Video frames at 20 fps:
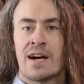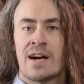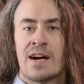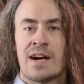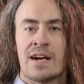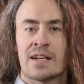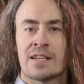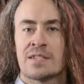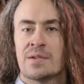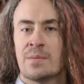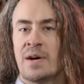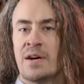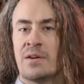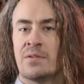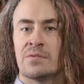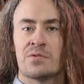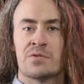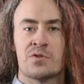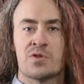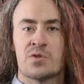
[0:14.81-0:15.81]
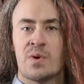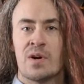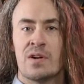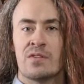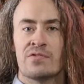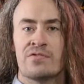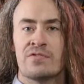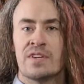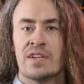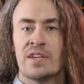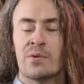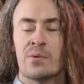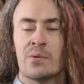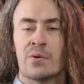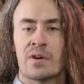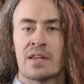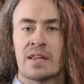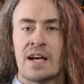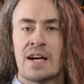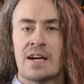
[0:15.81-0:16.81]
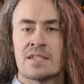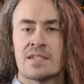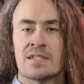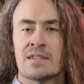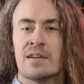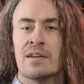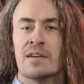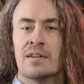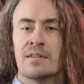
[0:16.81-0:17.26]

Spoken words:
kayaks about 12 feet or less.